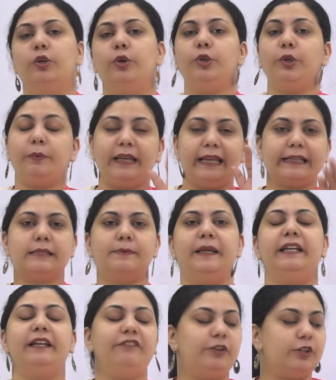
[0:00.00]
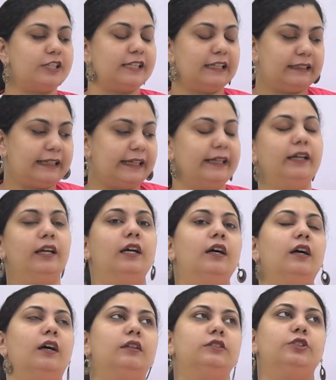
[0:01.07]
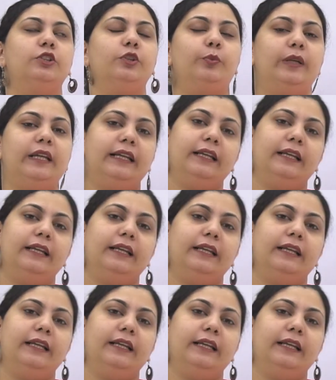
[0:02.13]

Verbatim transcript: good. You will explain if you are sitting. So you